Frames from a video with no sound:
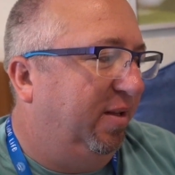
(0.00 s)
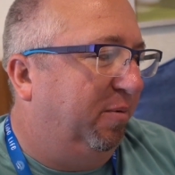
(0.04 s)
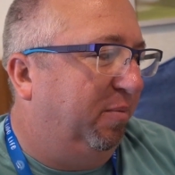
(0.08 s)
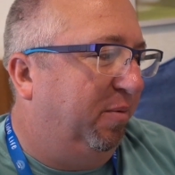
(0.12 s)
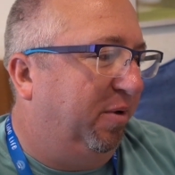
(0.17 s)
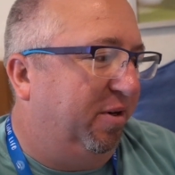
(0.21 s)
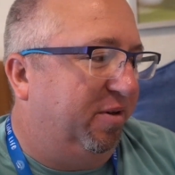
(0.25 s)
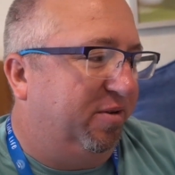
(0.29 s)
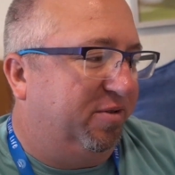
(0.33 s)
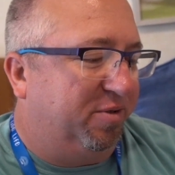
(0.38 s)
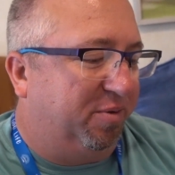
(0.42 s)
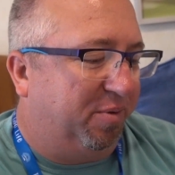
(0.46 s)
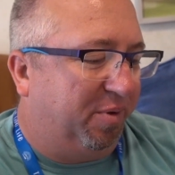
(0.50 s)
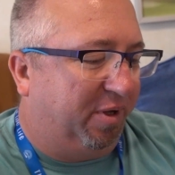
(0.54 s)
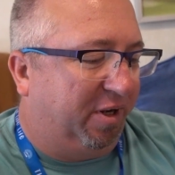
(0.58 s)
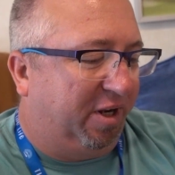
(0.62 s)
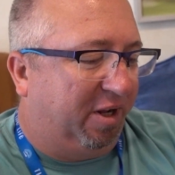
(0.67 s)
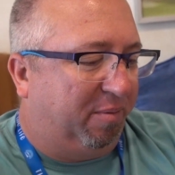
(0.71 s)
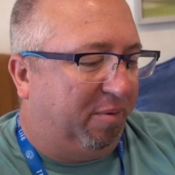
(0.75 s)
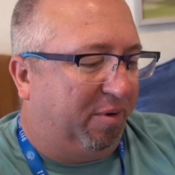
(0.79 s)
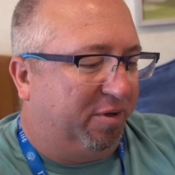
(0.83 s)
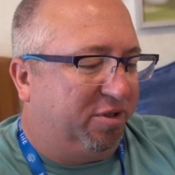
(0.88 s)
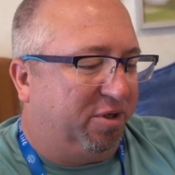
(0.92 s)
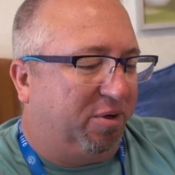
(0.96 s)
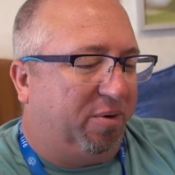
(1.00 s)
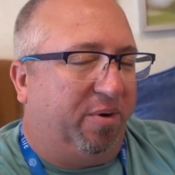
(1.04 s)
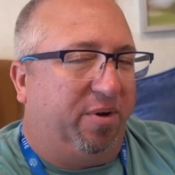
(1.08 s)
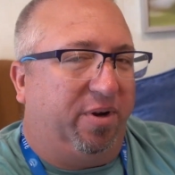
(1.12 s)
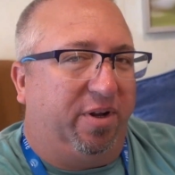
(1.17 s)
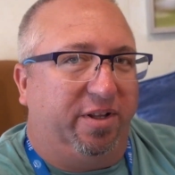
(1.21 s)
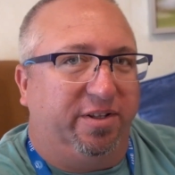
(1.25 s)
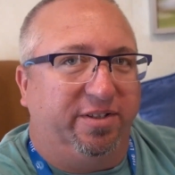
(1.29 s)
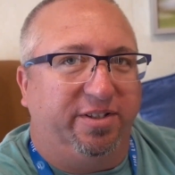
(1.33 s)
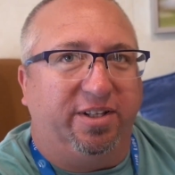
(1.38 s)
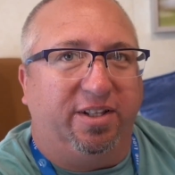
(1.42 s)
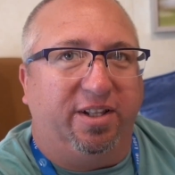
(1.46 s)
But there's really not much going
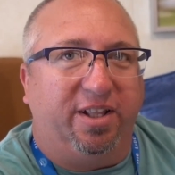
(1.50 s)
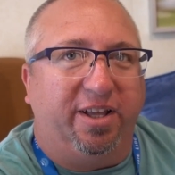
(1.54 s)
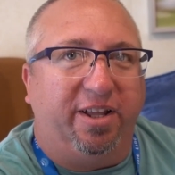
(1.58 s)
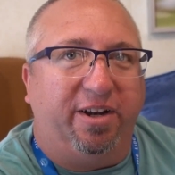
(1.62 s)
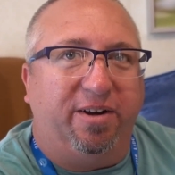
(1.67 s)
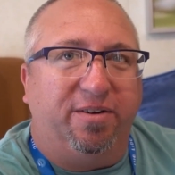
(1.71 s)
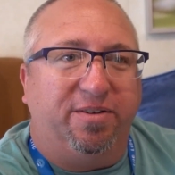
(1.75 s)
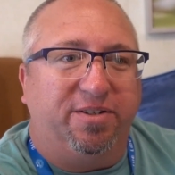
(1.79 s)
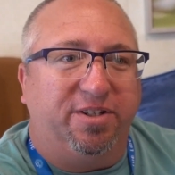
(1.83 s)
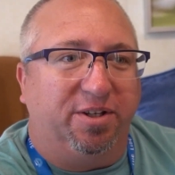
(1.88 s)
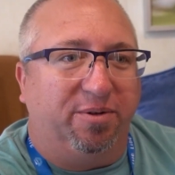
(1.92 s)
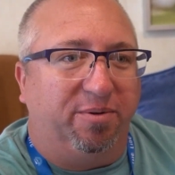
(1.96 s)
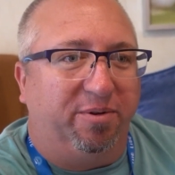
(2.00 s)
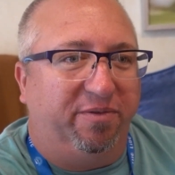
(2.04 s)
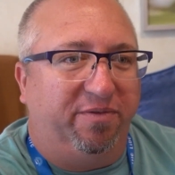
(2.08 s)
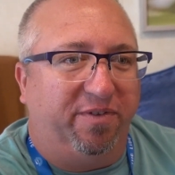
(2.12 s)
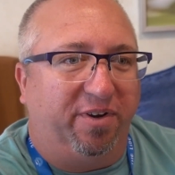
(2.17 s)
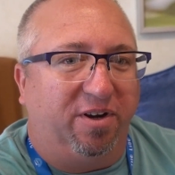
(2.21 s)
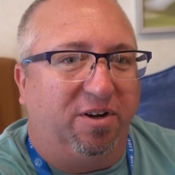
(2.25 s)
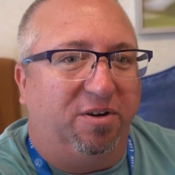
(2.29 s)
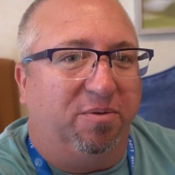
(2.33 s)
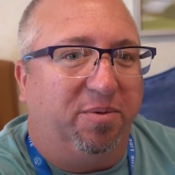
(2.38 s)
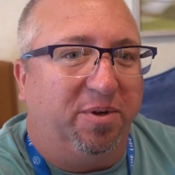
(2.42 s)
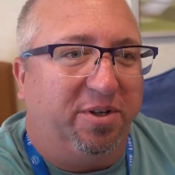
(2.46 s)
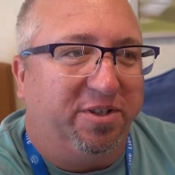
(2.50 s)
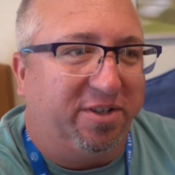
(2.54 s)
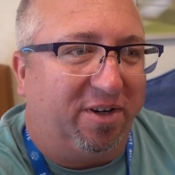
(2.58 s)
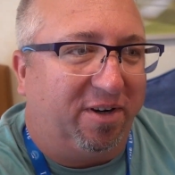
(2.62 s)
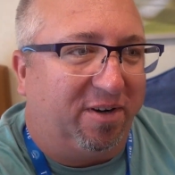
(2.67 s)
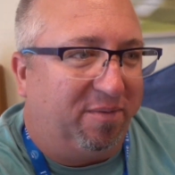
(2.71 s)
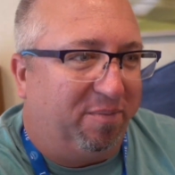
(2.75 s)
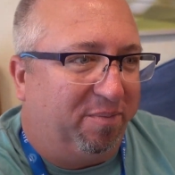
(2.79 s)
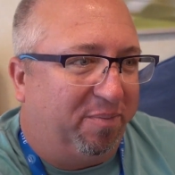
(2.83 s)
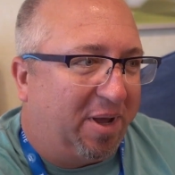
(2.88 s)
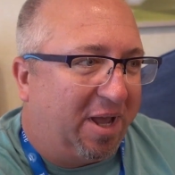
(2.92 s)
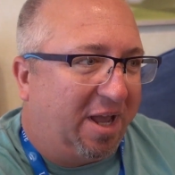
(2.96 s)
on until later, so we figured we
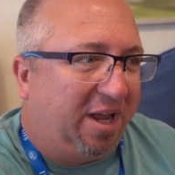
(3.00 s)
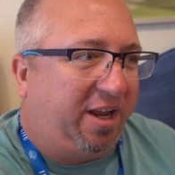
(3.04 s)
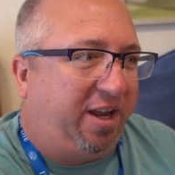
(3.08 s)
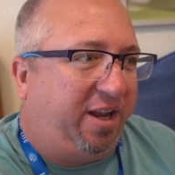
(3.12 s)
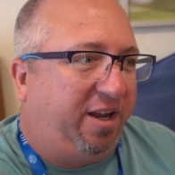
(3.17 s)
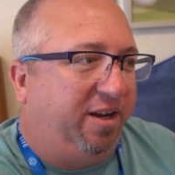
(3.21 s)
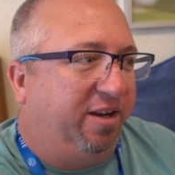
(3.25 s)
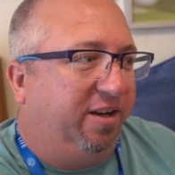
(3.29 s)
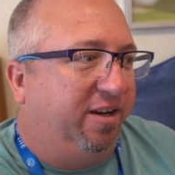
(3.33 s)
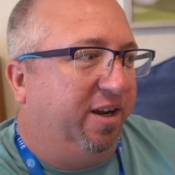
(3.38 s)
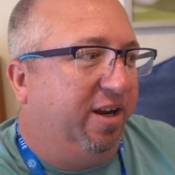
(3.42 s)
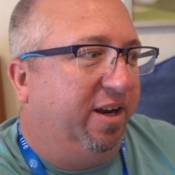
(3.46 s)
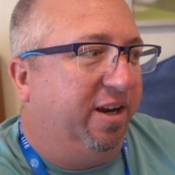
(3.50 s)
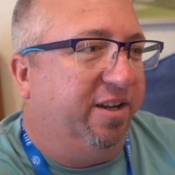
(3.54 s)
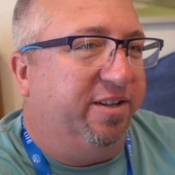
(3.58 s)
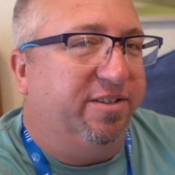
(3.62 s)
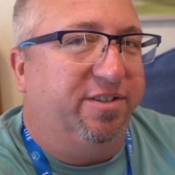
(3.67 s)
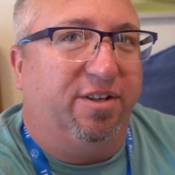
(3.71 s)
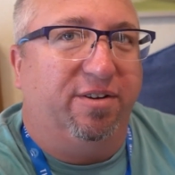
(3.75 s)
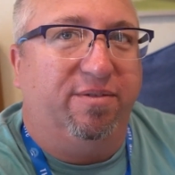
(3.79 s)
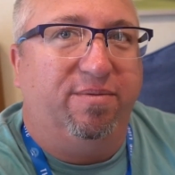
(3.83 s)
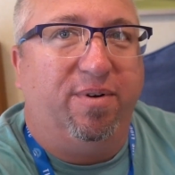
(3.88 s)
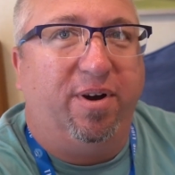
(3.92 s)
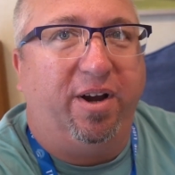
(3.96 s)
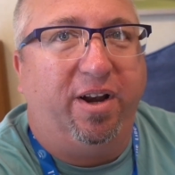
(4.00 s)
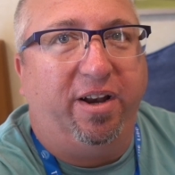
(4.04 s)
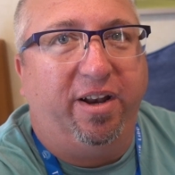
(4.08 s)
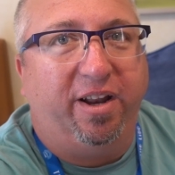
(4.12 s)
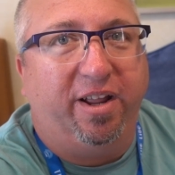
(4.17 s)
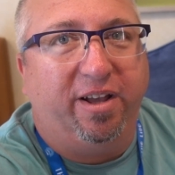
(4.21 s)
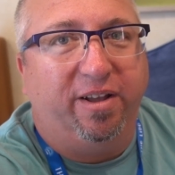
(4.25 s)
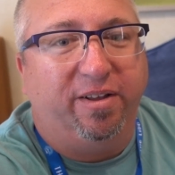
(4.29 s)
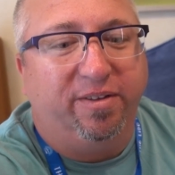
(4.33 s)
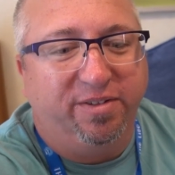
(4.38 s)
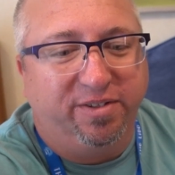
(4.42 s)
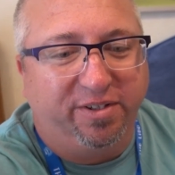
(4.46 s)
start packing and getting stuff ready
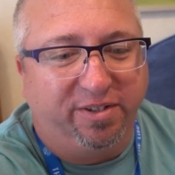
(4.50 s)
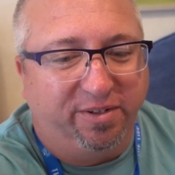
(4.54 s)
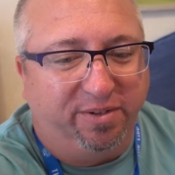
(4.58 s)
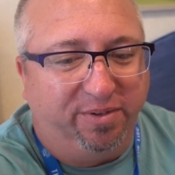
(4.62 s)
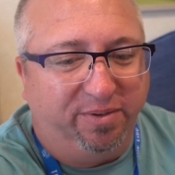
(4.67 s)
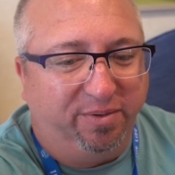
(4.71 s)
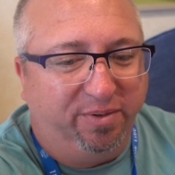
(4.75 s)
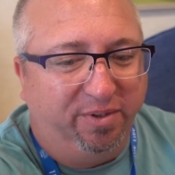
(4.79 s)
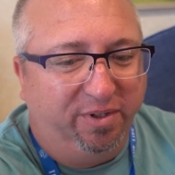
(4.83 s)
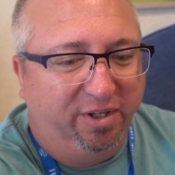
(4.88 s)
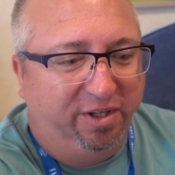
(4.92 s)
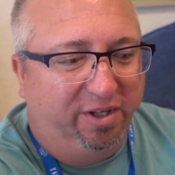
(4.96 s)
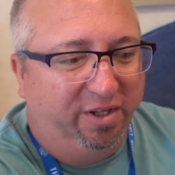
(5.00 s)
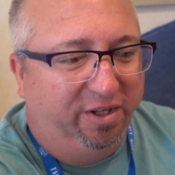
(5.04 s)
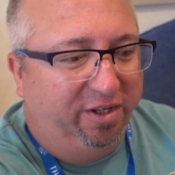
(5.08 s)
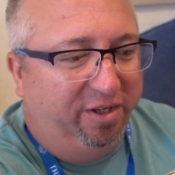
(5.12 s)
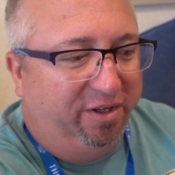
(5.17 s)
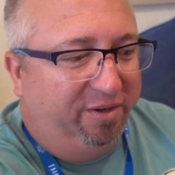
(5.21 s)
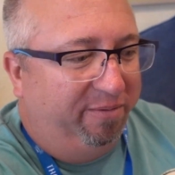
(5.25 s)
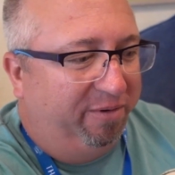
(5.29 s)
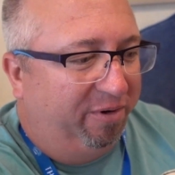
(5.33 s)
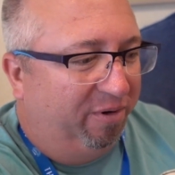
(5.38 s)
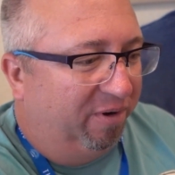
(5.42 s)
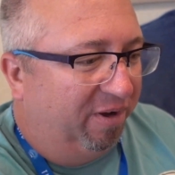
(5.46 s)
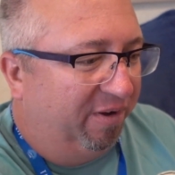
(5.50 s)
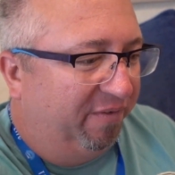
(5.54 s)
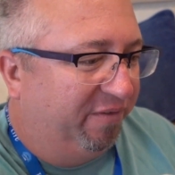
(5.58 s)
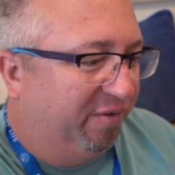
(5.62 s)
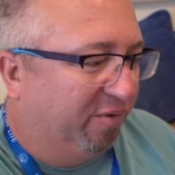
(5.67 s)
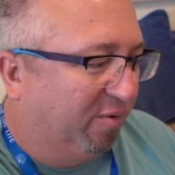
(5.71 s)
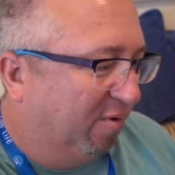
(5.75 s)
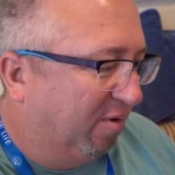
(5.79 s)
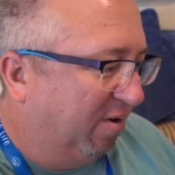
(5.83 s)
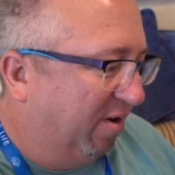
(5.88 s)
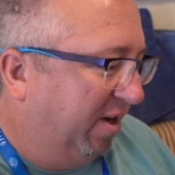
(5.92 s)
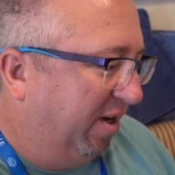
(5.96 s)
now, so we don't have
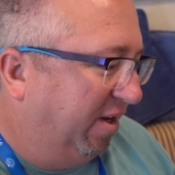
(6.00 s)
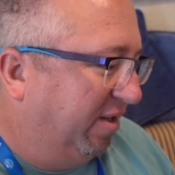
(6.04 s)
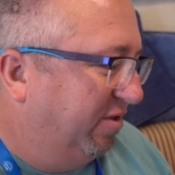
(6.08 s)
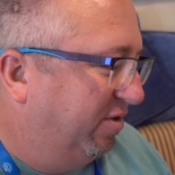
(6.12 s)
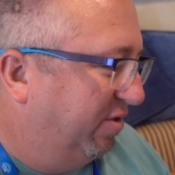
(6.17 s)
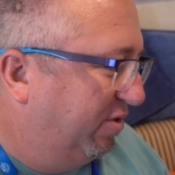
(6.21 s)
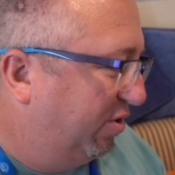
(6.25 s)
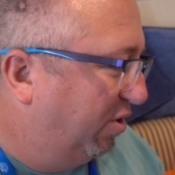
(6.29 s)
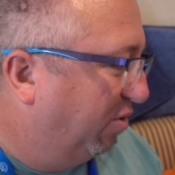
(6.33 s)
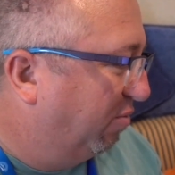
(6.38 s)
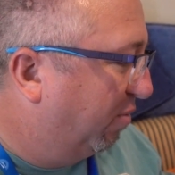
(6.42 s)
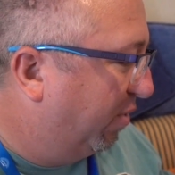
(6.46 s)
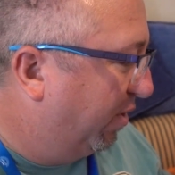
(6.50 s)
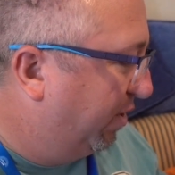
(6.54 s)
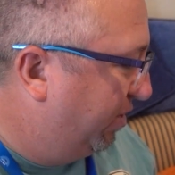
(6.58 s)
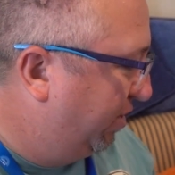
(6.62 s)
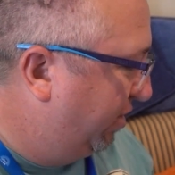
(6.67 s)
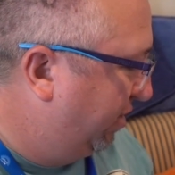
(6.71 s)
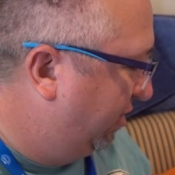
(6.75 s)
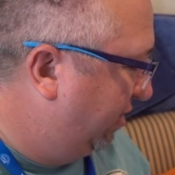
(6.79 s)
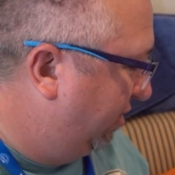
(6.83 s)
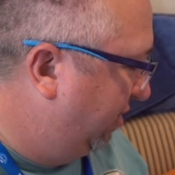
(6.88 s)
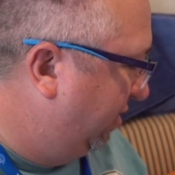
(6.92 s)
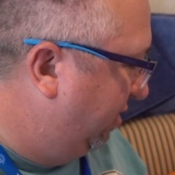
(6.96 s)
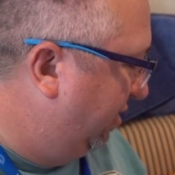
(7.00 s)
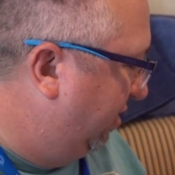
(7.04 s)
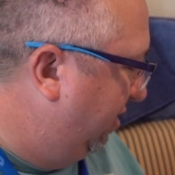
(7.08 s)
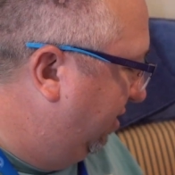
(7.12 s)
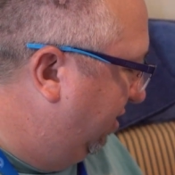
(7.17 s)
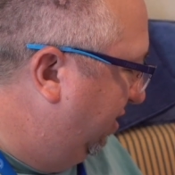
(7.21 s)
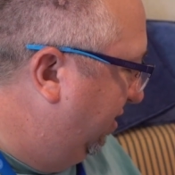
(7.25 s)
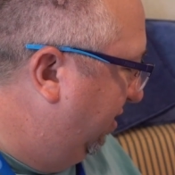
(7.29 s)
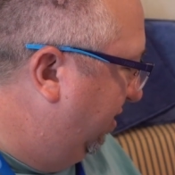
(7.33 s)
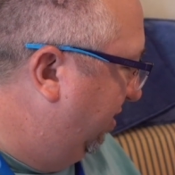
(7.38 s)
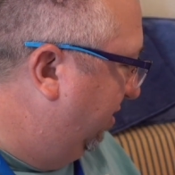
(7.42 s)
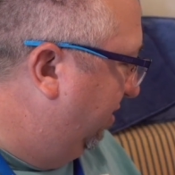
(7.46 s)
to worry too much
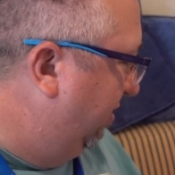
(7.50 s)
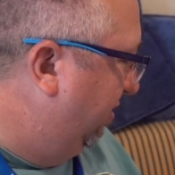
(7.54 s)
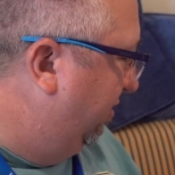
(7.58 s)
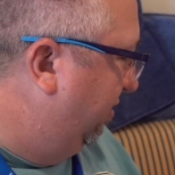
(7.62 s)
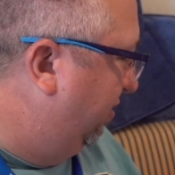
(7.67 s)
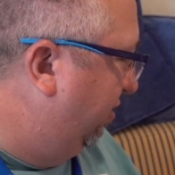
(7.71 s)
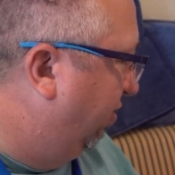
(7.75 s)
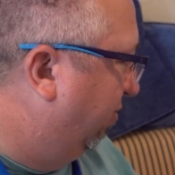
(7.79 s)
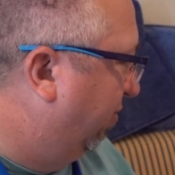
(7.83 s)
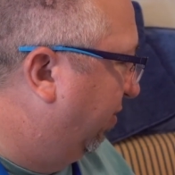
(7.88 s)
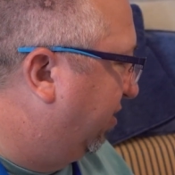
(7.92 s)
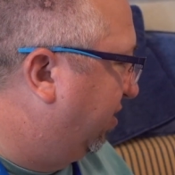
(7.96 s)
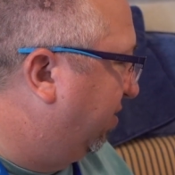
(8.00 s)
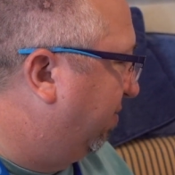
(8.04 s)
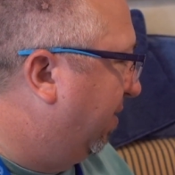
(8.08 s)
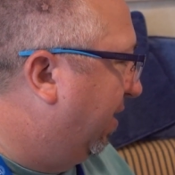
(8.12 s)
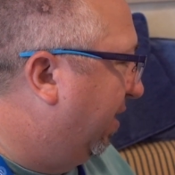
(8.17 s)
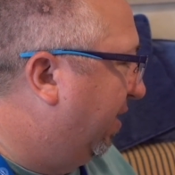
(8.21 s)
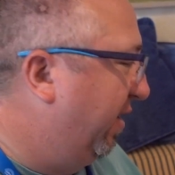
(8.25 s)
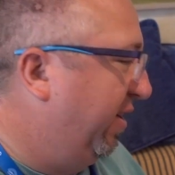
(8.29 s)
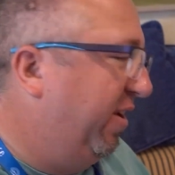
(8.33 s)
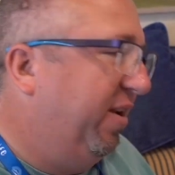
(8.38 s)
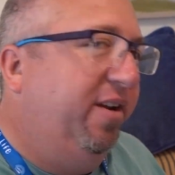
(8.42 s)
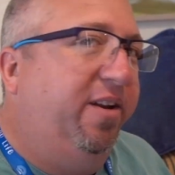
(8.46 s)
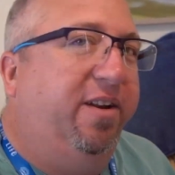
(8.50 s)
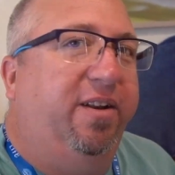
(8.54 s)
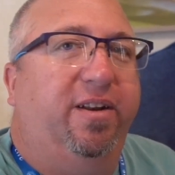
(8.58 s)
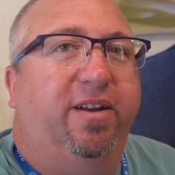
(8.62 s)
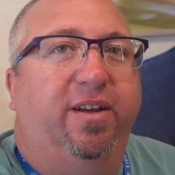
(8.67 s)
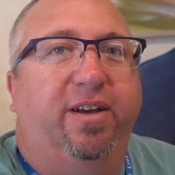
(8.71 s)
about it